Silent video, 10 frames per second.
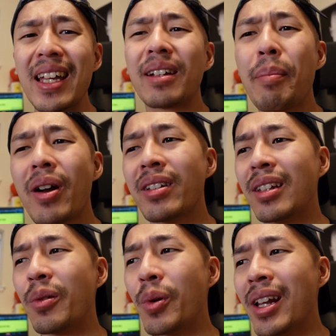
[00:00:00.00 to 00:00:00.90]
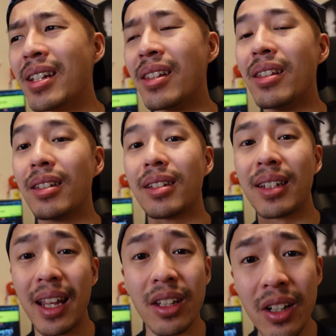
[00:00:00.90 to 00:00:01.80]
in comparison when I did this
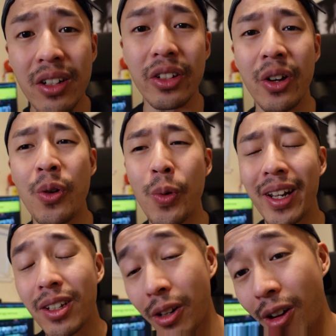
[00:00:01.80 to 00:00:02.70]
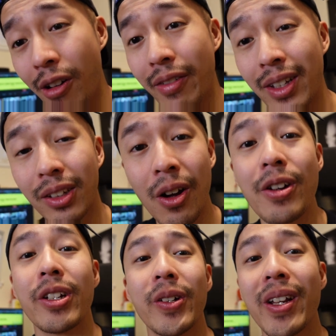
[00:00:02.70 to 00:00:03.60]
10 years ago when I started off as a
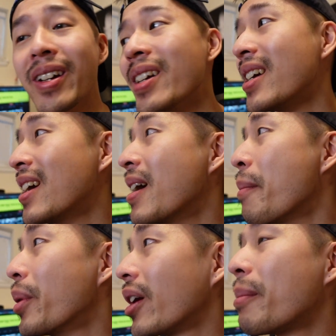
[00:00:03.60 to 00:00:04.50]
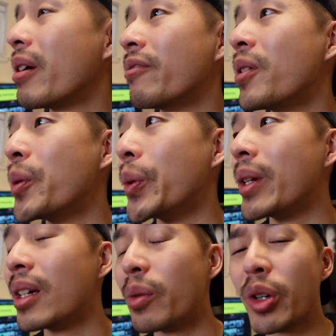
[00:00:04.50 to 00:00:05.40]
content creator, putting out my
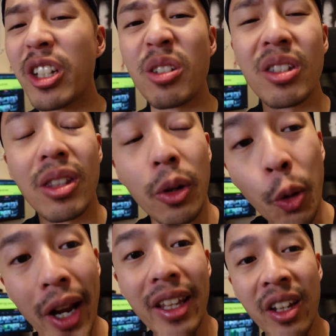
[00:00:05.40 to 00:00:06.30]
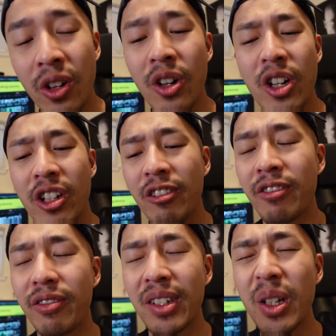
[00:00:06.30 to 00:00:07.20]
phone, which is the great courage
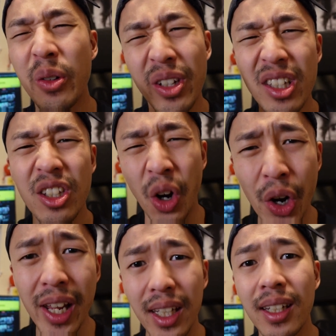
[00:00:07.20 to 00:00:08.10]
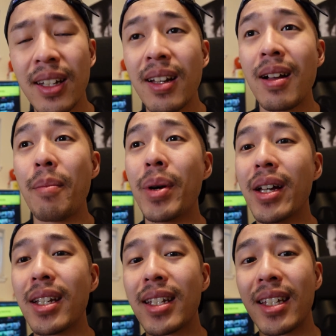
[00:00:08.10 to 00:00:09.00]
of, you know, just starting.
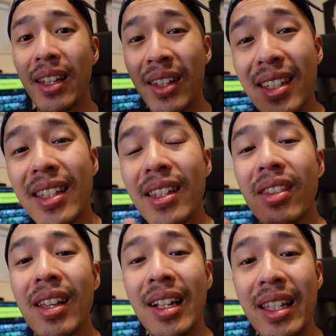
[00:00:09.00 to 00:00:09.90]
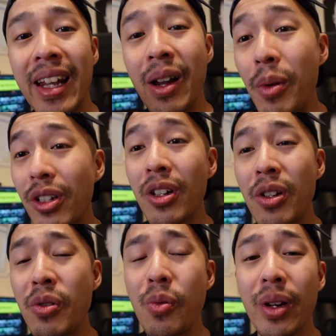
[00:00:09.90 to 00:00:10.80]
But this is the things that I wish I
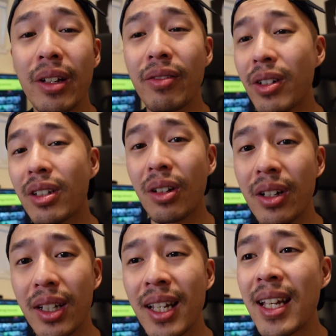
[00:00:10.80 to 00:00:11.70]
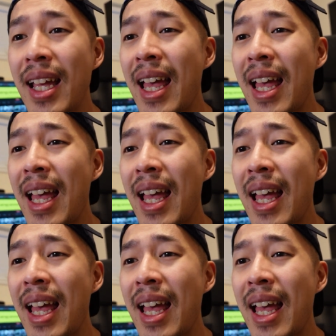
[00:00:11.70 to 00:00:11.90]
knew when I first started.